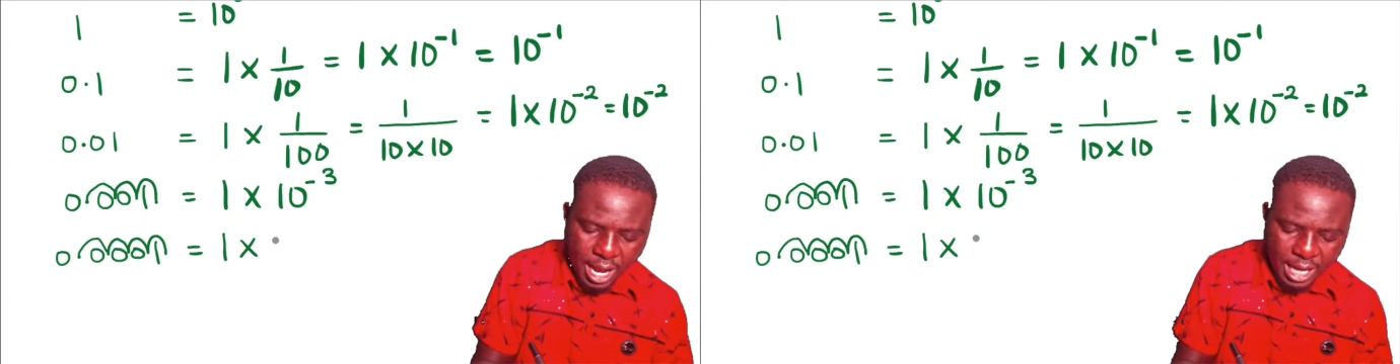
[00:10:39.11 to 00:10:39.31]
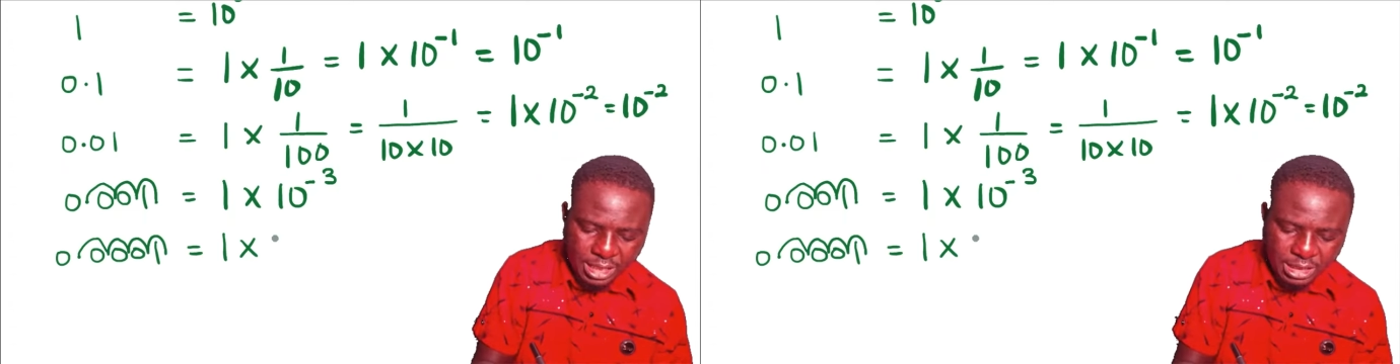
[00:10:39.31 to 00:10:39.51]

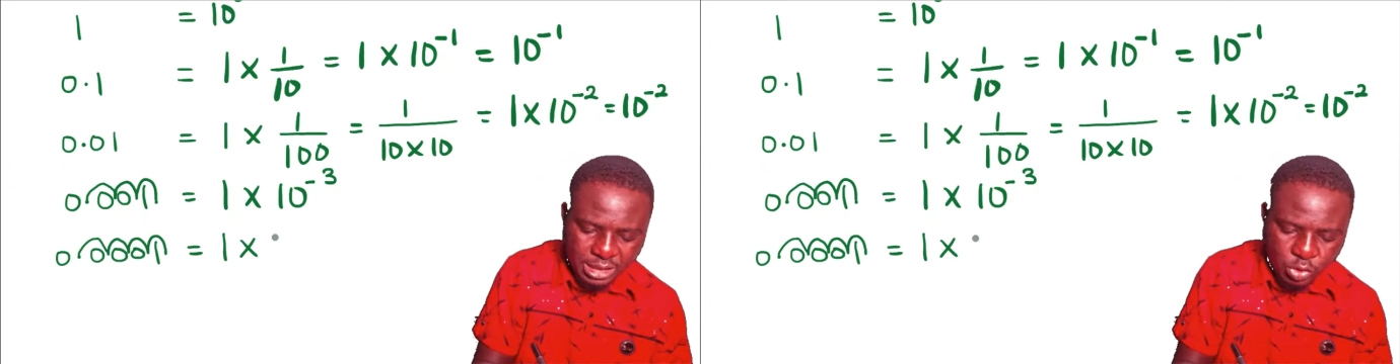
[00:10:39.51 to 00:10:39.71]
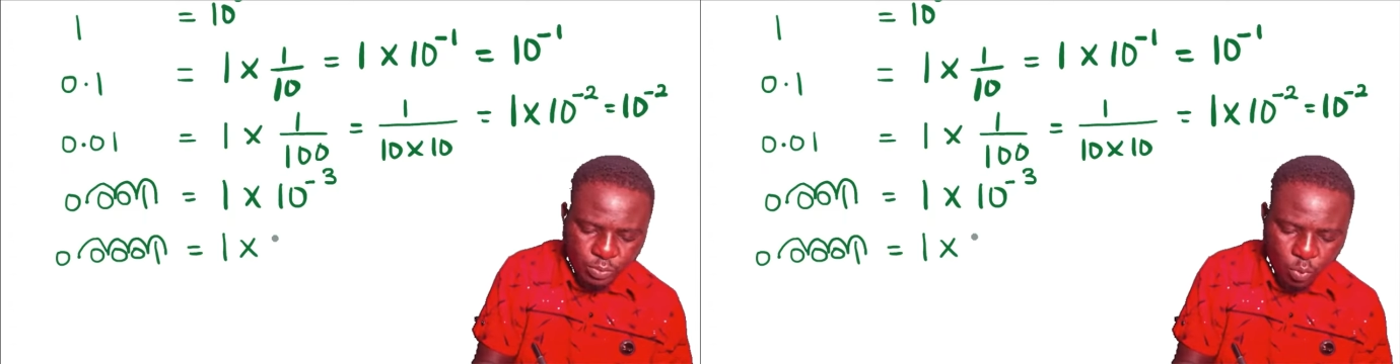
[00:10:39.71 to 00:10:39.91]
And this
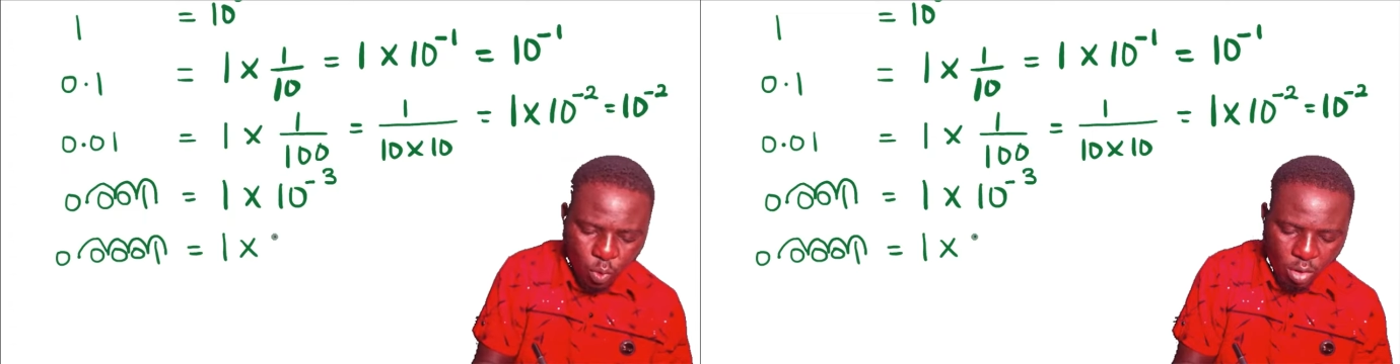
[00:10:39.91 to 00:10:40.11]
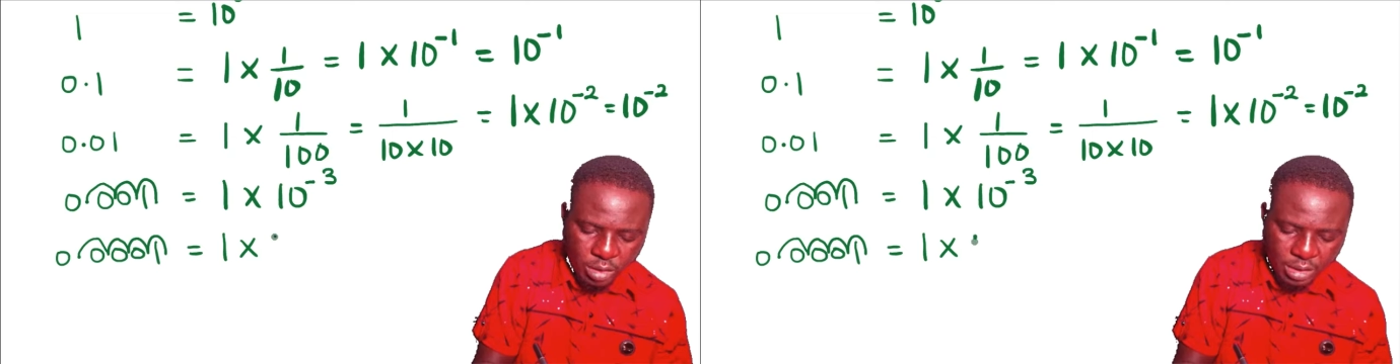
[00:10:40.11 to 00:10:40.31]
is said to be
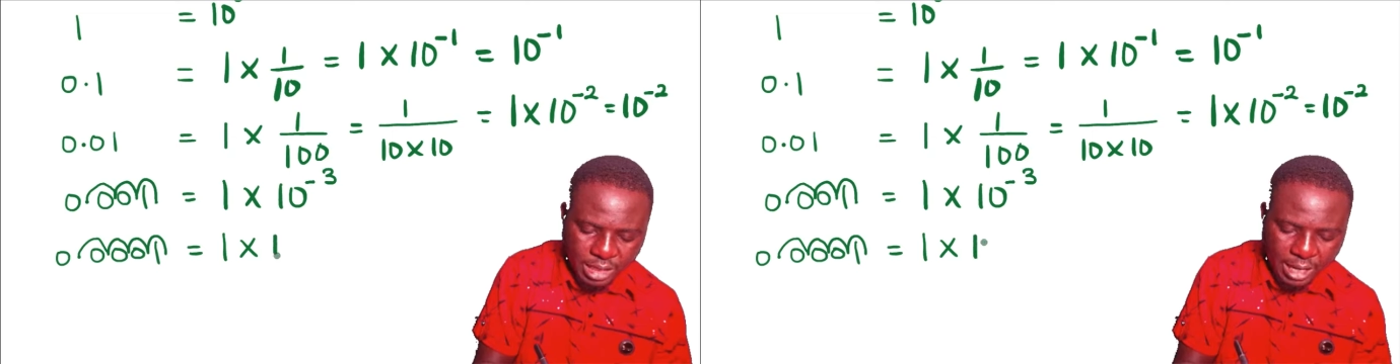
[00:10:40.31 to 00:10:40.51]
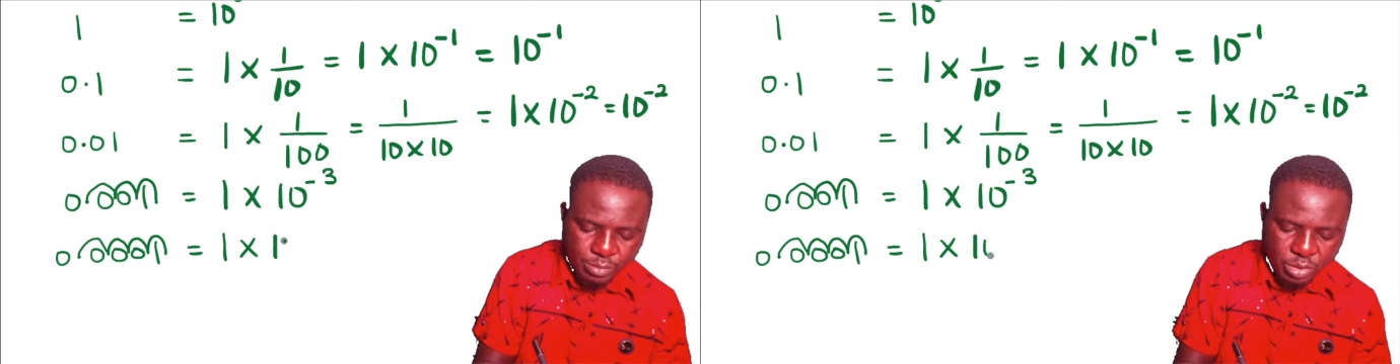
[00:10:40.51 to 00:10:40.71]
1
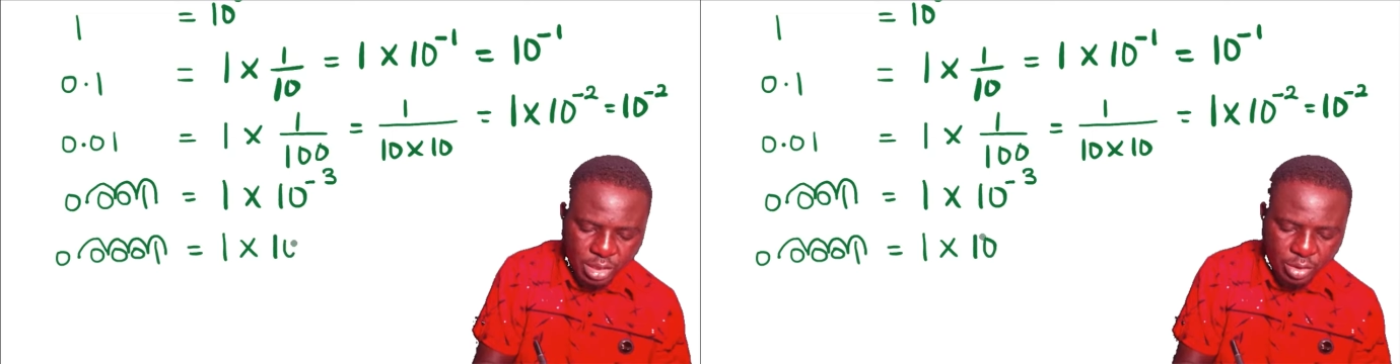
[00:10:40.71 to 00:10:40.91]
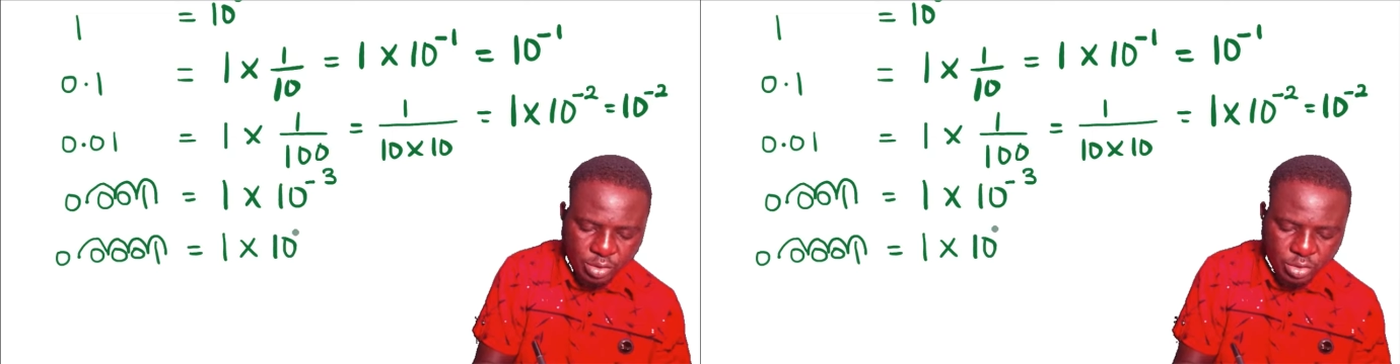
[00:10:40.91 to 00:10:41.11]
times
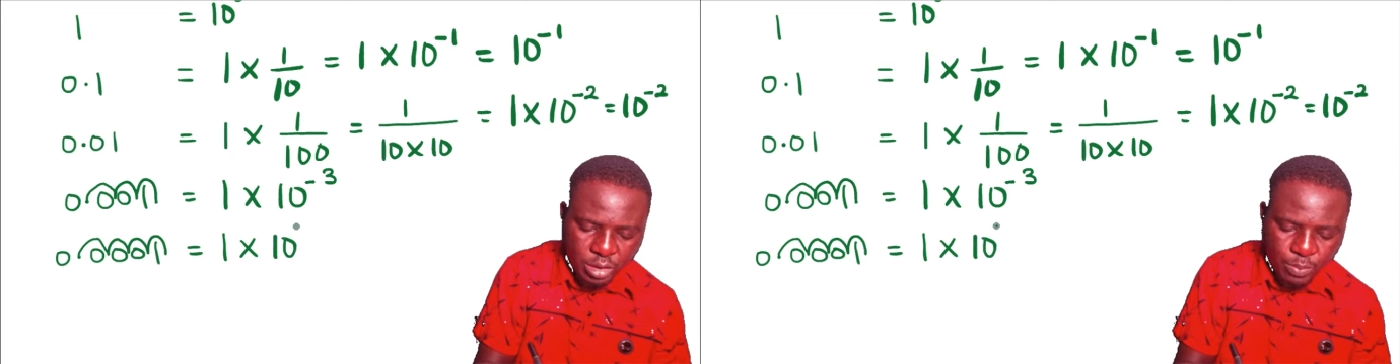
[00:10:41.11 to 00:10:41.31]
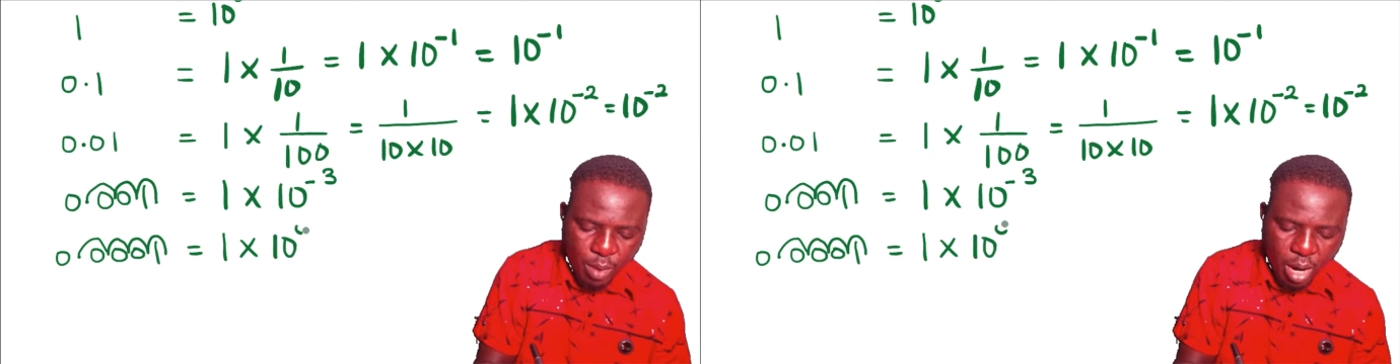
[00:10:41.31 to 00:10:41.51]
10 raised to
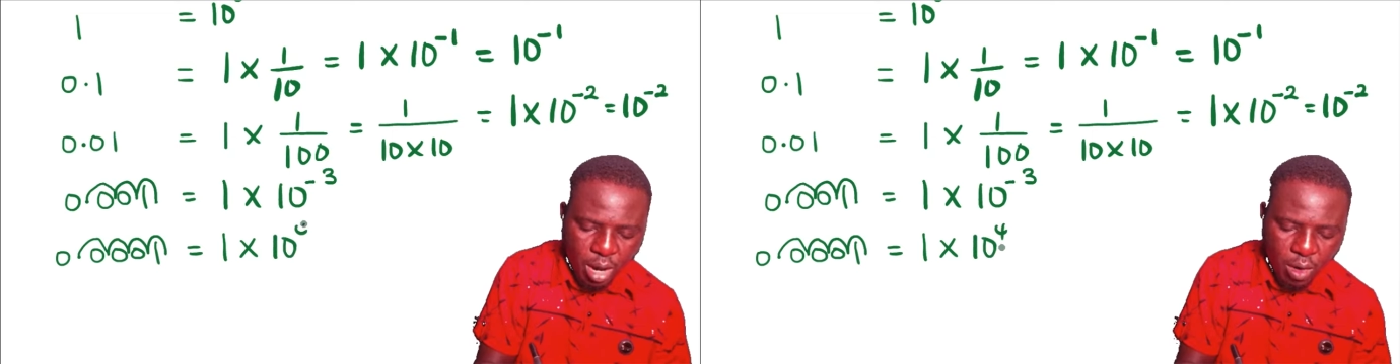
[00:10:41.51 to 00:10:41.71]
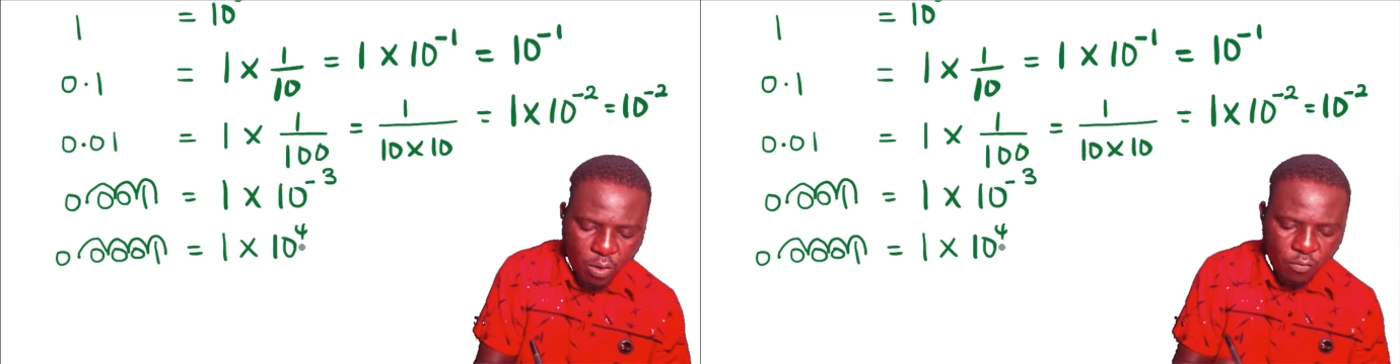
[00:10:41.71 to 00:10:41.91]
the
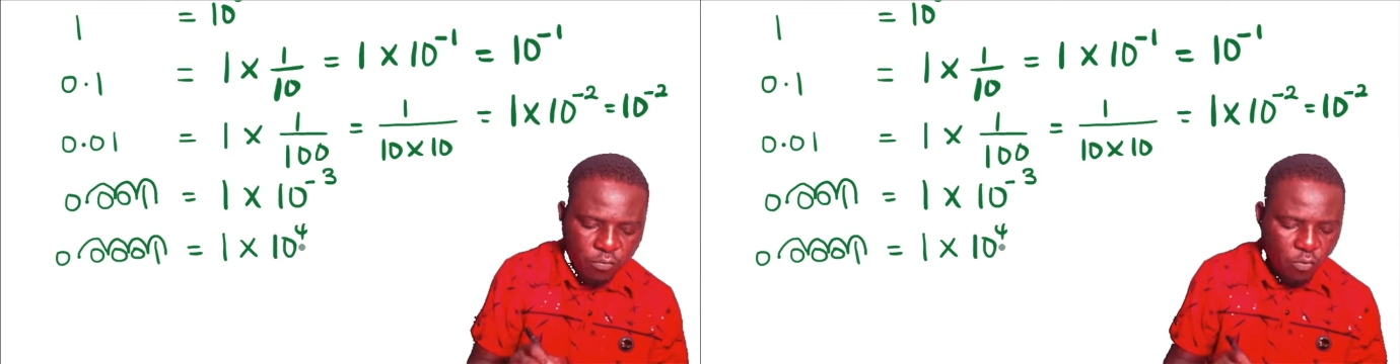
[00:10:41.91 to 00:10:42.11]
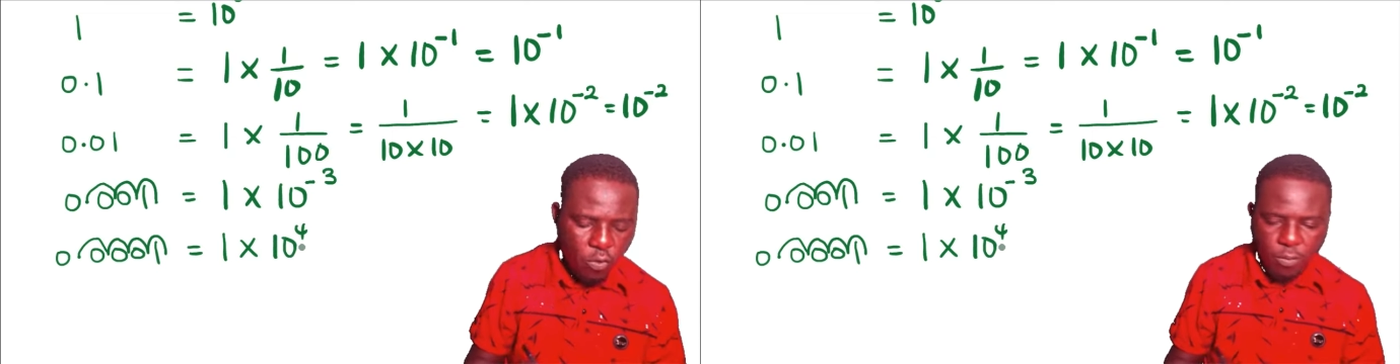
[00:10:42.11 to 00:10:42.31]
power of
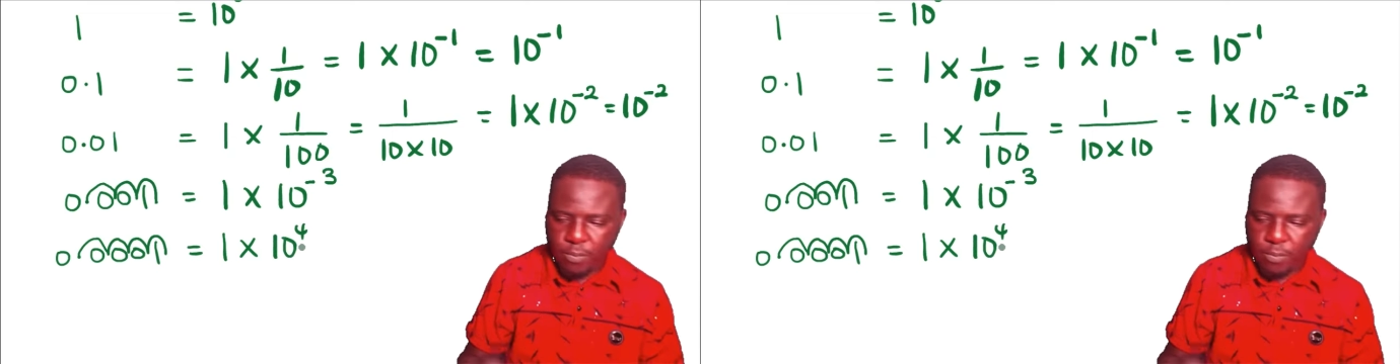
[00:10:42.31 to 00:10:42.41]
4.